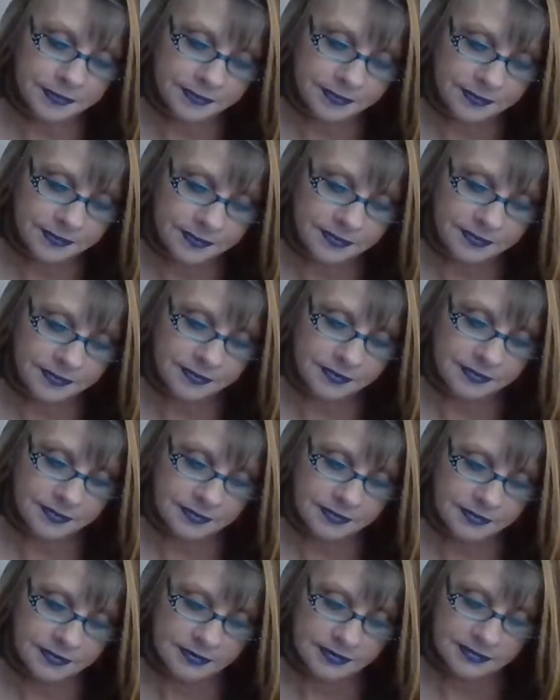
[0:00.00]

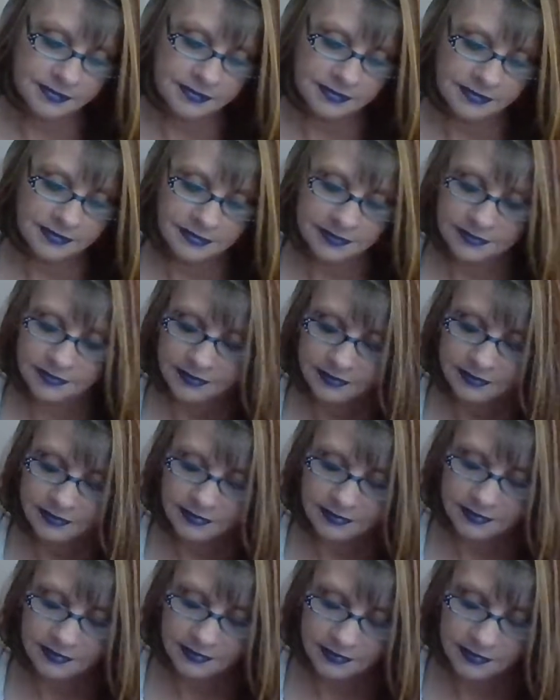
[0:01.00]

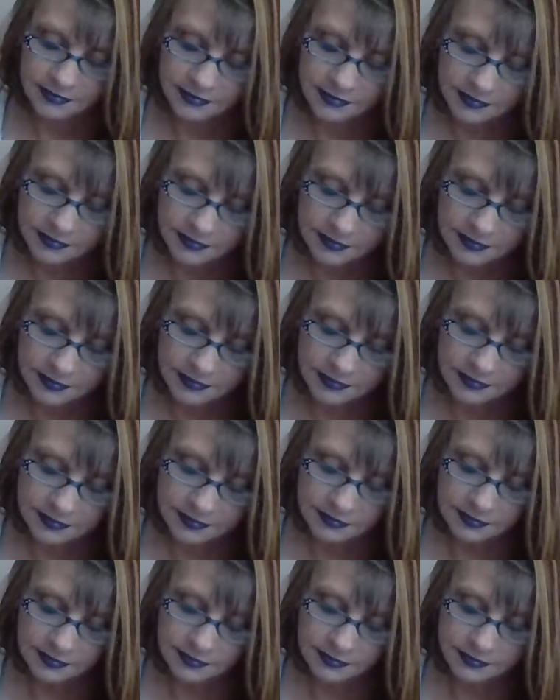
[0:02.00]

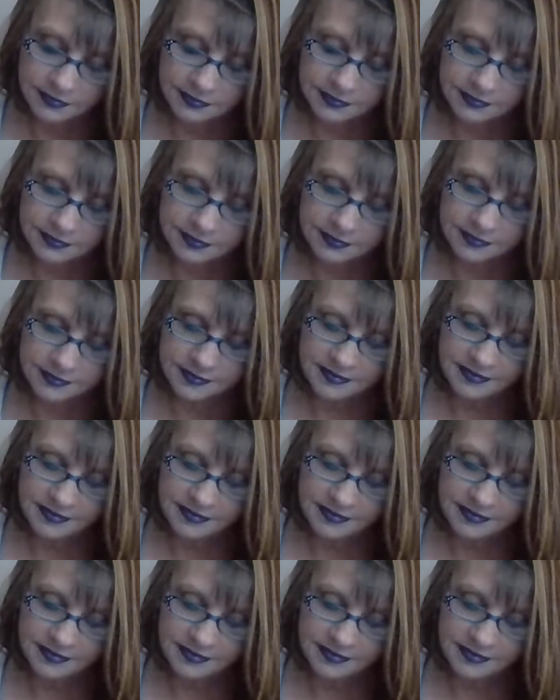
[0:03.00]
No one is speaking in this clip.